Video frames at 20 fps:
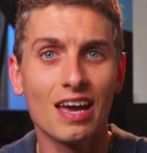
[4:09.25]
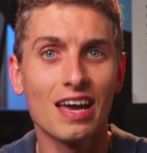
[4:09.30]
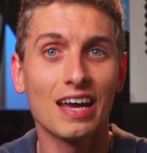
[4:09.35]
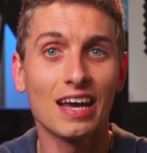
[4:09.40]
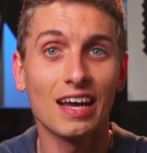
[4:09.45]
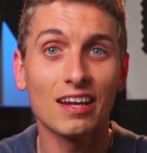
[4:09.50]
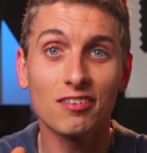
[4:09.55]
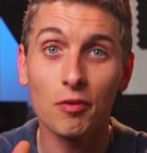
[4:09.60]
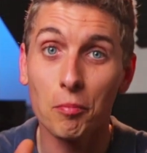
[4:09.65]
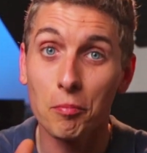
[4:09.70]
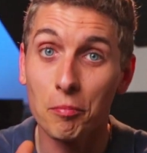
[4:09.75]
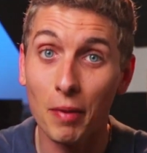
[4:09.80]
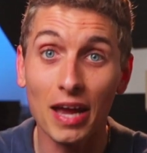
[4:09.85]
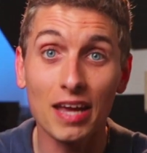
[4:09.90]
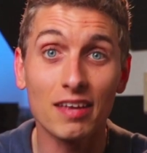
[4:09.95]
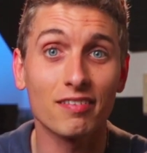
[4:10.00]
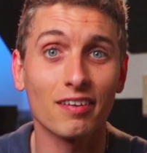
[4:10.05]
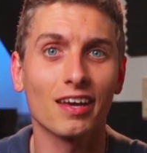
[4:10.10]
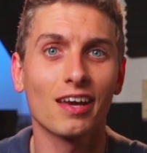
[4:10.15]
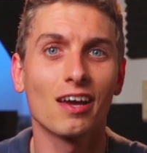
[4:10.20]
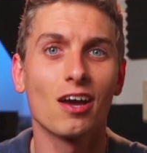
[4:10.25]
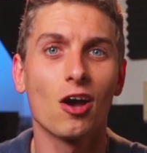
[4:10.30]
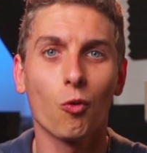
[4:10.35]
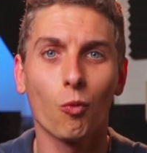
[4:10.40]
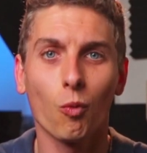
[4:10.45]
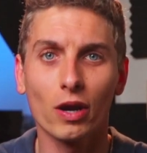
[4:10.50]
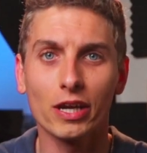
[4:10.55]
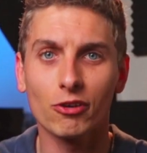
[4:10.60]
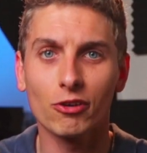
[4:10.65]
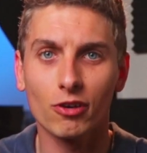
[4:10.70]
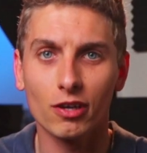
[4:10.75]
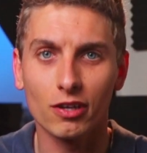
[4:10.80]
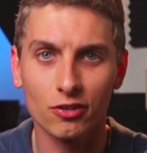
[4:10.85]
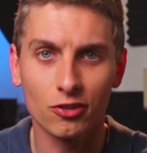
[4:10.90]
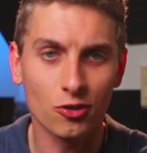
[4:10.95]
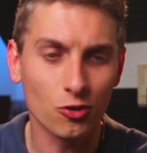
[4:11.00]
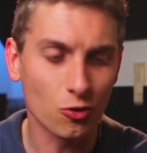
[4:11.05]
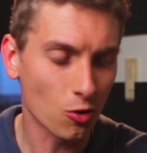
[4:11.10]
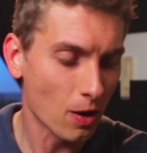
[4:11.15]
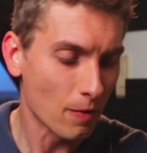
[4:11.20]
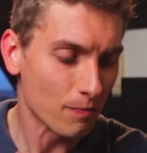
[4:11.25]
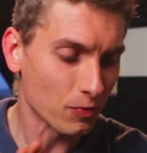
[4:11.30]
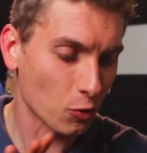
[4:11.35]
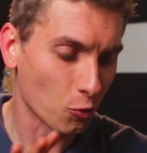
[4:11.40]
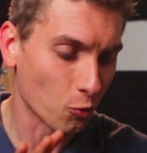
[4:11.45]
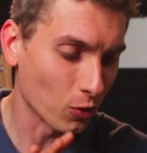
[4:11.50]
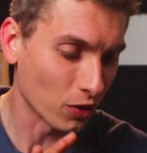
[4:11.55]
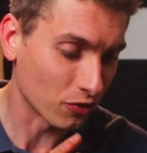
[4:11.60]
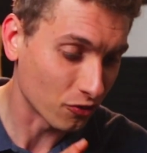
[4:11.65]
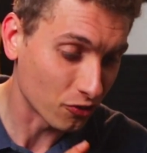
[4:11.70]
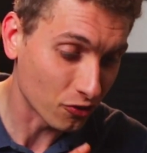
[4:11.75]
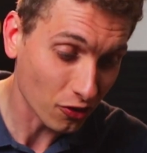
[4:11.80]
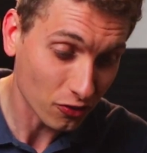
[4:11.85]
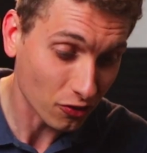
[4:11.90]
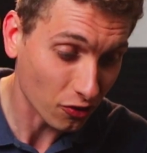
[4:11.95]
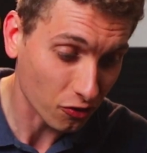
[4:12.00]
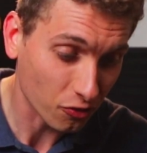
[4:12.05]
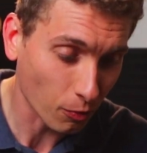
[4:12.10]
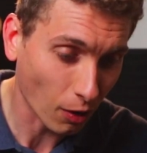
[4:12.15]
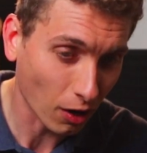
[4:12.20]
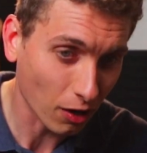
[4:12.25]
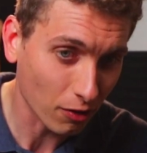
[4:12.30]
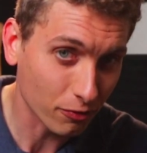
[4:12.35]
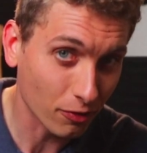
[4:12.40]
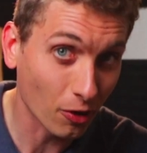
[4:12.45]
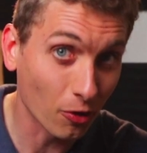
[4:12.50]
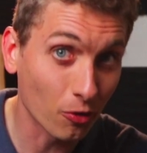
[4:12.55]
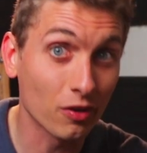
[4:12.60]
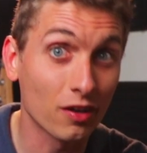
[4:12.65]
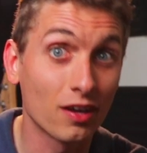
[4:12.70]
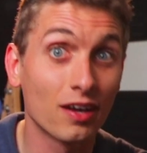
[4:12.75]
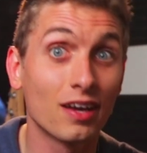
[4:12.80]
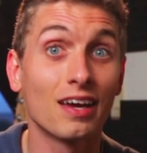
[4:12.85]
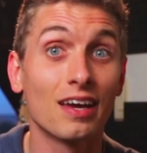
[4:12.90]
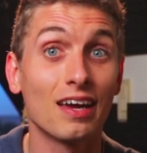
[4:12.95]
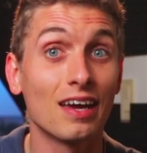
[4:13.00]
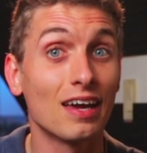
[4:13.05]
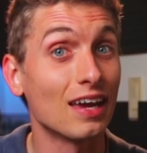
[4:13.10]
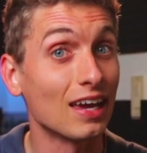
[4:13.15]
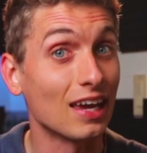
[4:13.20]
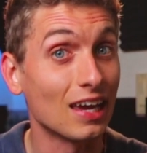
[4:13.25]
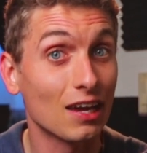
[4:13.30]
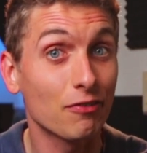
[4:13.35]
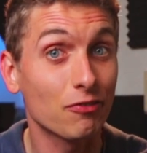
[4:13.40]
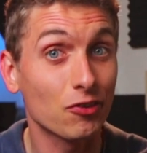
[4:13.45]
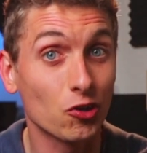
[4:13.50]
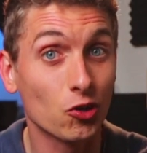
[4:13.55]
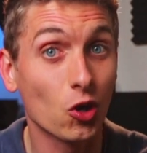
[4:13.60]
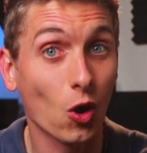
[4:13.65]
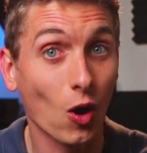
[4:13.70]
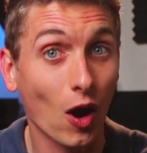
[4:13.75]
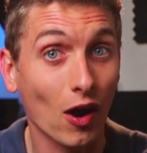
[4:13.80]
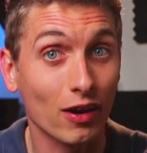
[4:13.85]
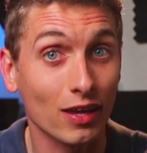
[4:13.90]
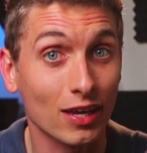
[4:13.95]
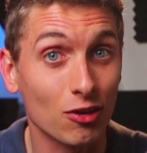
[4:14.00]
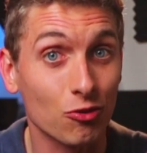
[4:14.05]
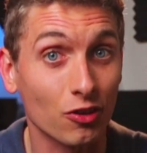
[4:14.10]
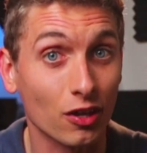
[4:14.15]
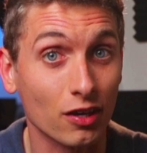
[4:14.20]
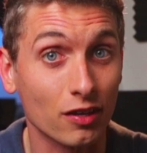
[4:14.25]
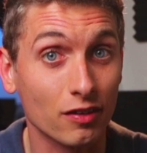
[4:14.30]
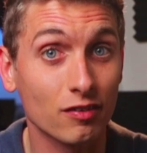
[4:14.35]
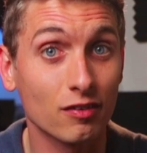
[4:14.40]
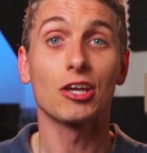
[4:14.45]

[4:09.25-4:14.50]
it's amazing what you can do with just a smartphone if you know how to use it.